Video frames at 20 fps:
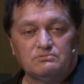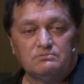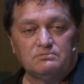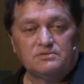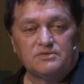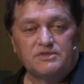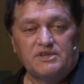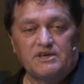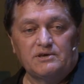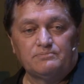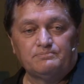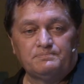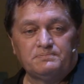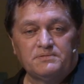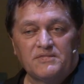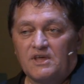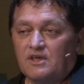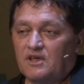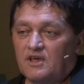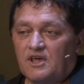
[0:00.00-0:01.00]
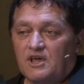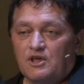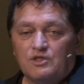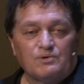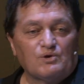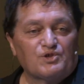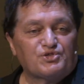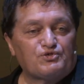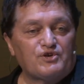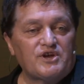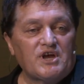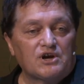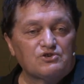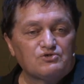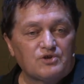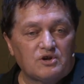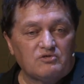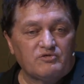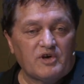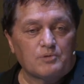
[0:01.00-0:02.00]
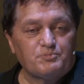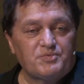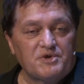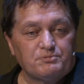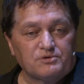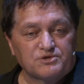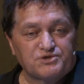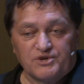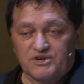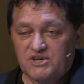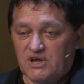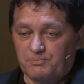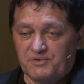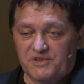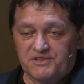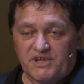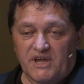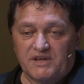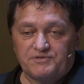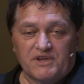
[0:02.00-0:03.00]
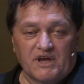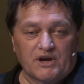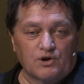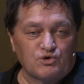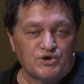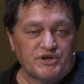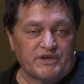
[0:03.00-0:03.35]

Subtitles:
Yeah? There were 300 of our people turned up at that hui.